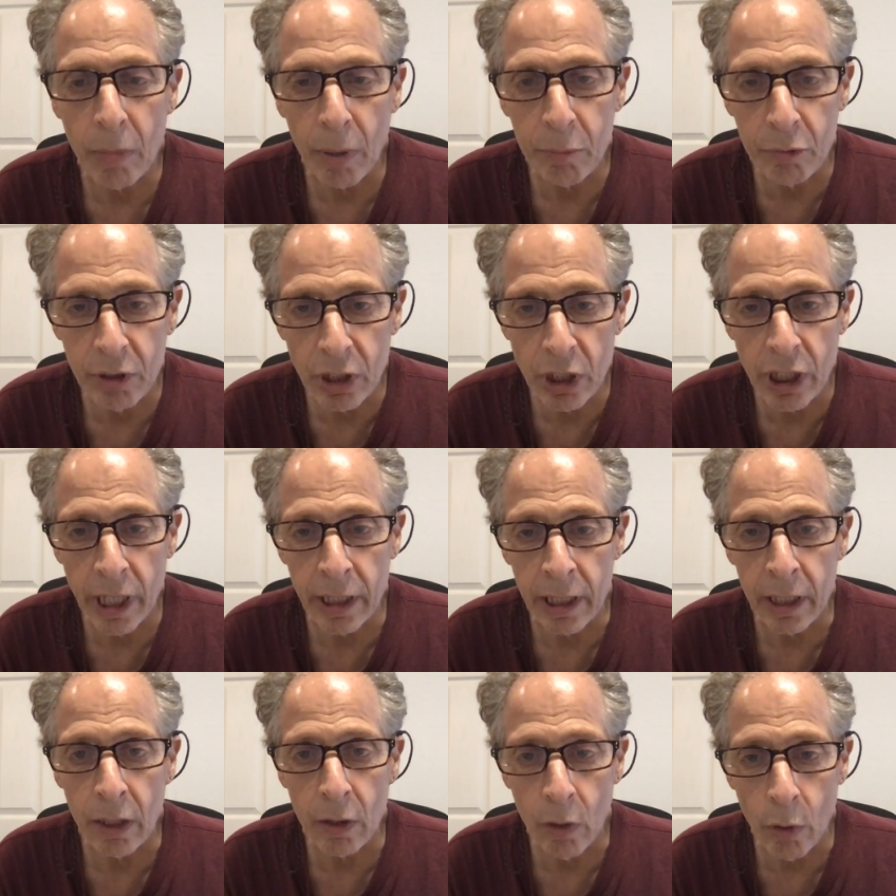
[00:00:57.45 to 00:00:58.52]

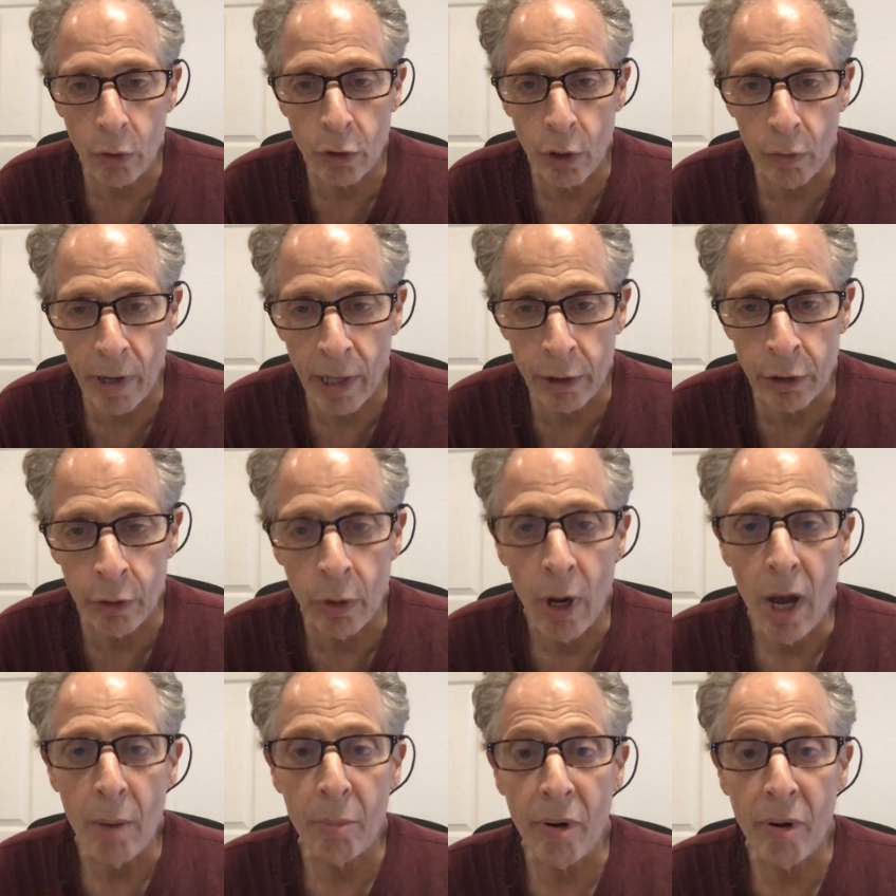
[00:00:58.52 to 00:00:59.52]
appreciating those around you.